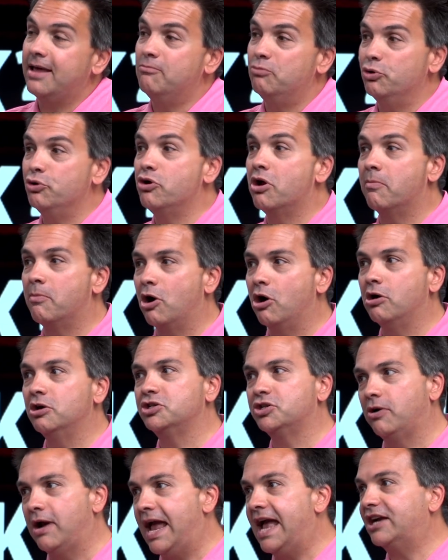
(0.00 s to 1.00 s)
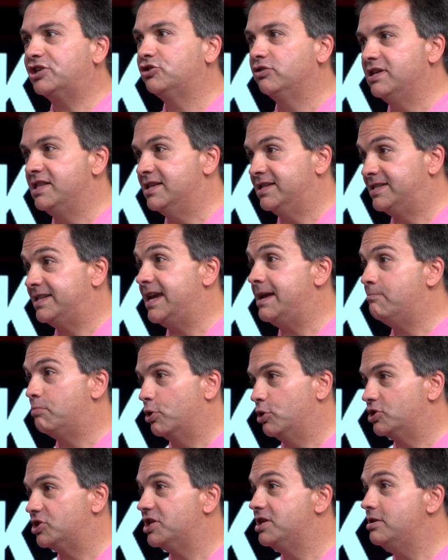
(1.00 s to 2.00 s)
and Bruno Mars are actually the same
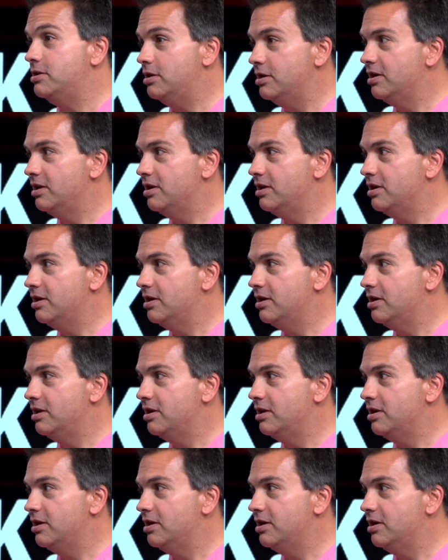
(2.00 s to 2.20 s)
person.